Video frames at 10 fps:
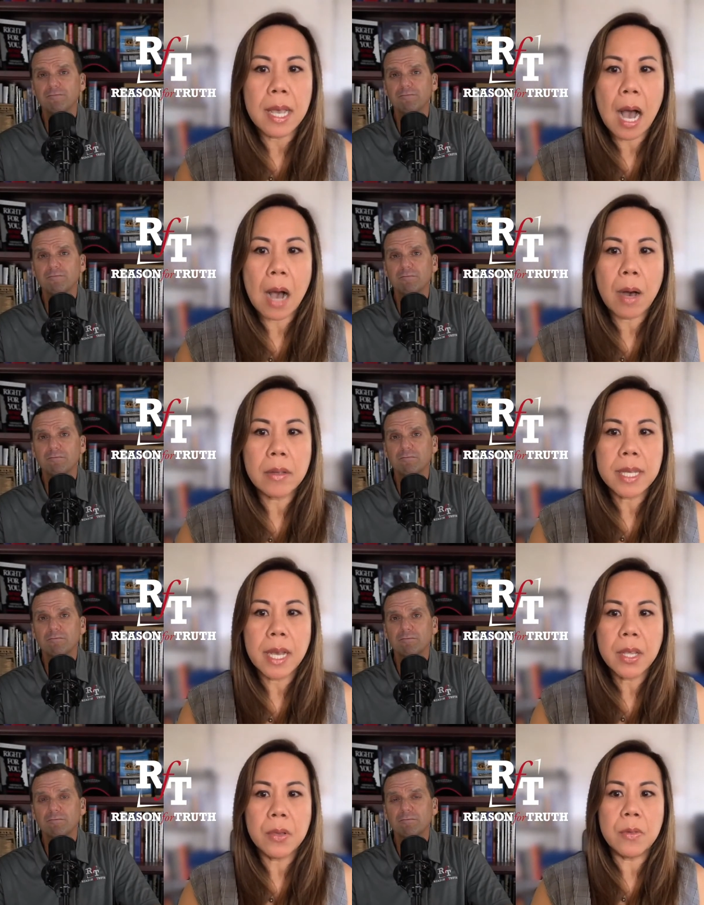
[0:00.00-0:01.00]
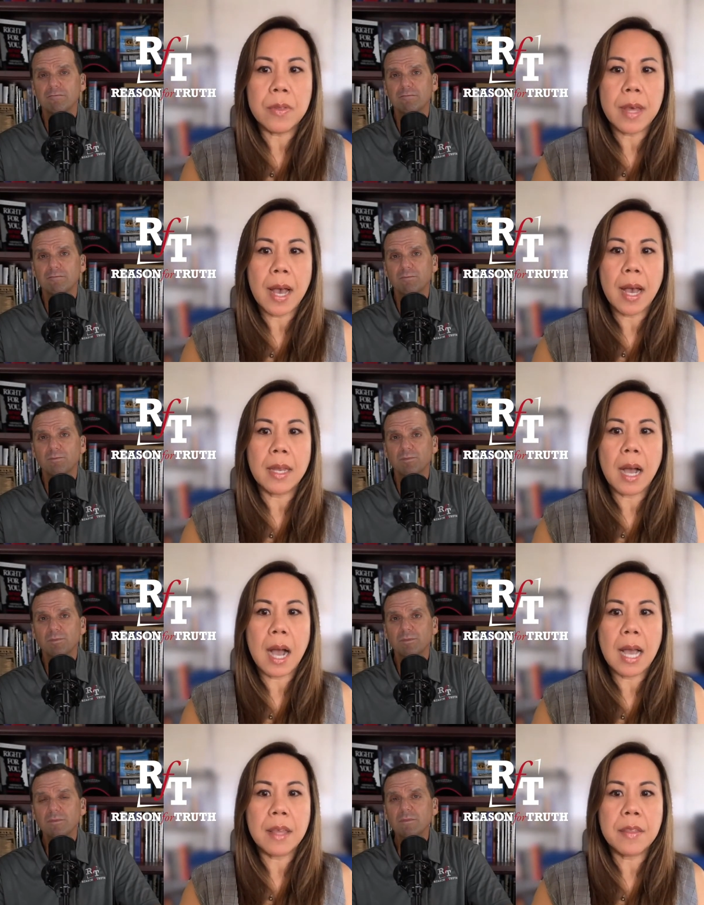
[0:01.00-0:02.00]
Speaker 1: I'll, I'll tell you that
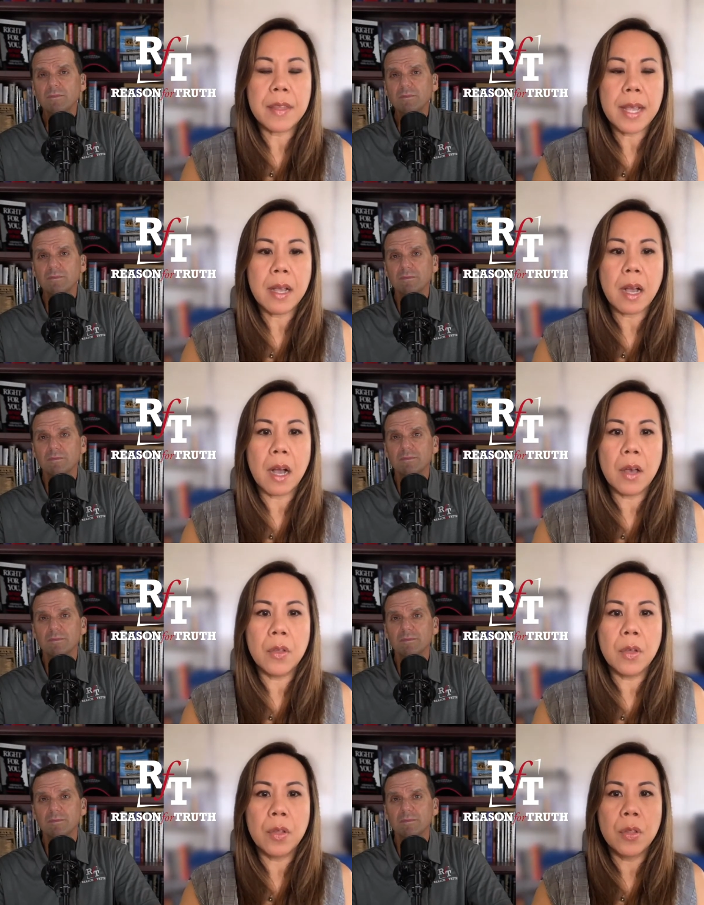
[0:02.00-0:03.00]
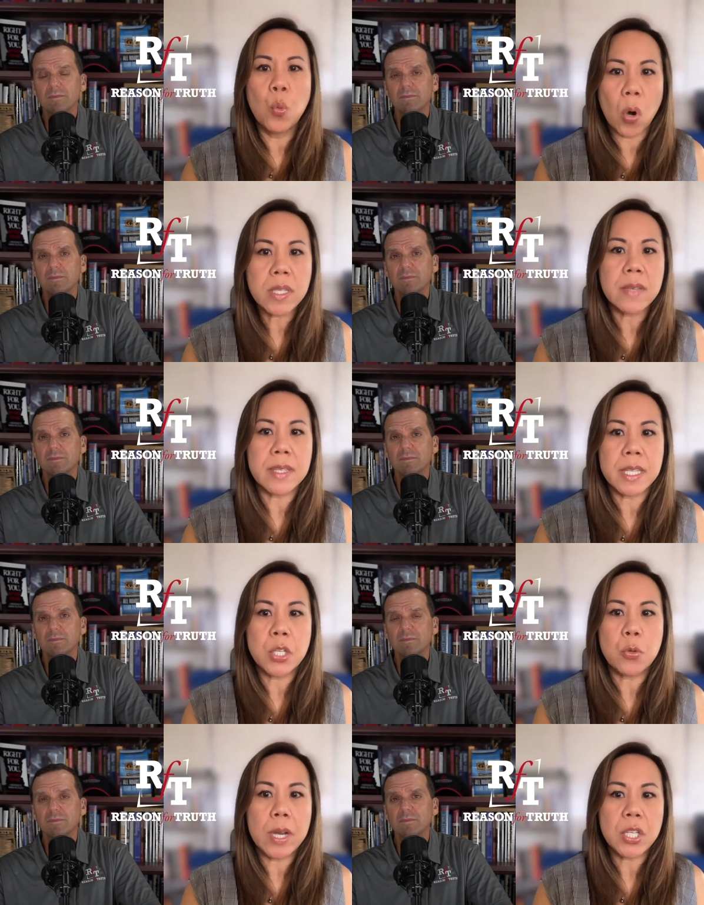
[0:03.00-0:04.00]
I think the worst of the
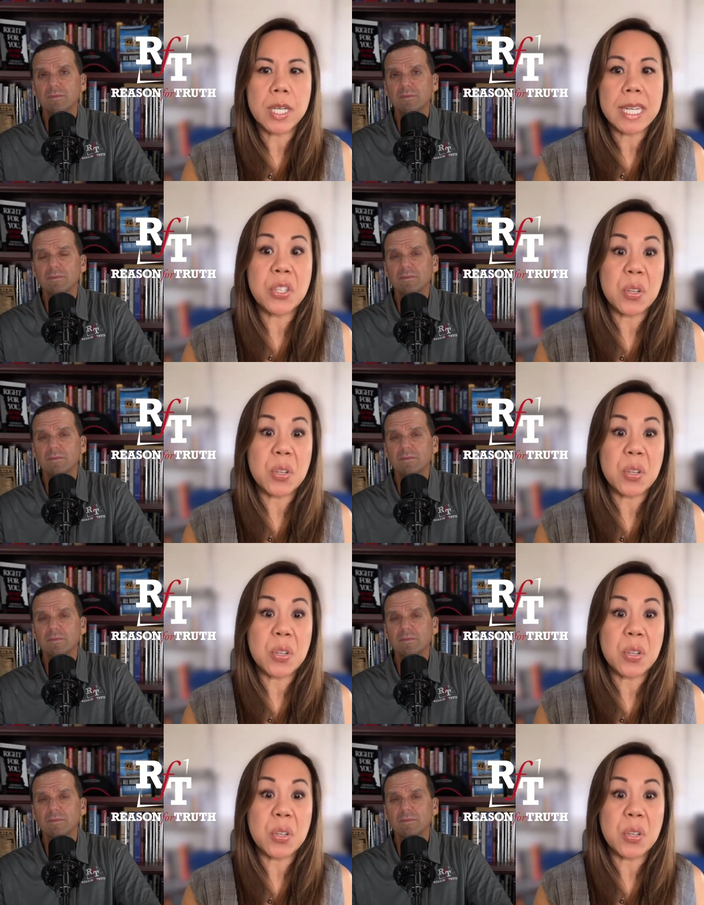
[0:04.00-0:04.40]
situation is to